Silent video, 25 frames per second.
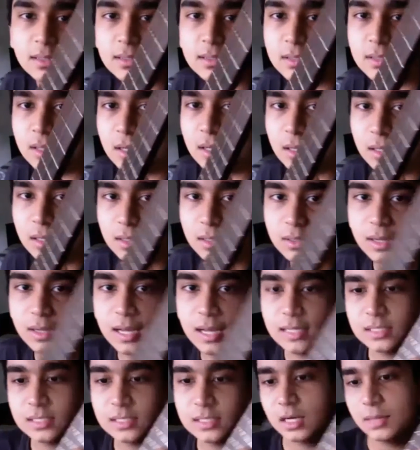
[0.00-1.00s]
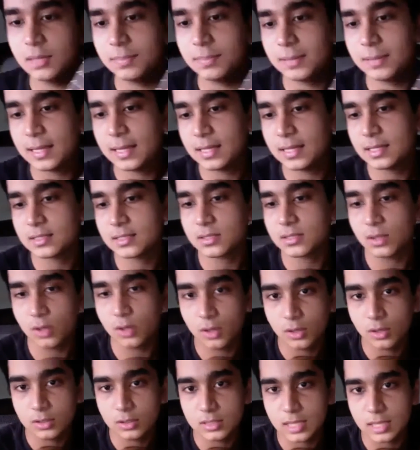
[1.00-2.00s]
You guys are going to play this
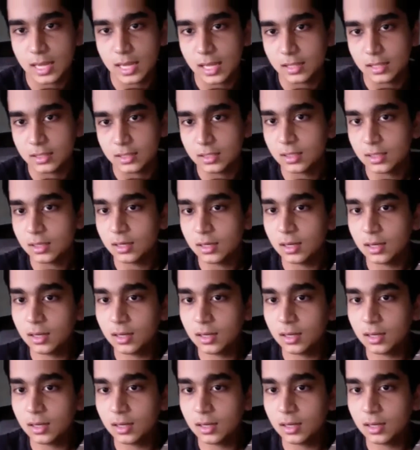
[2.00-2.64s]
all together.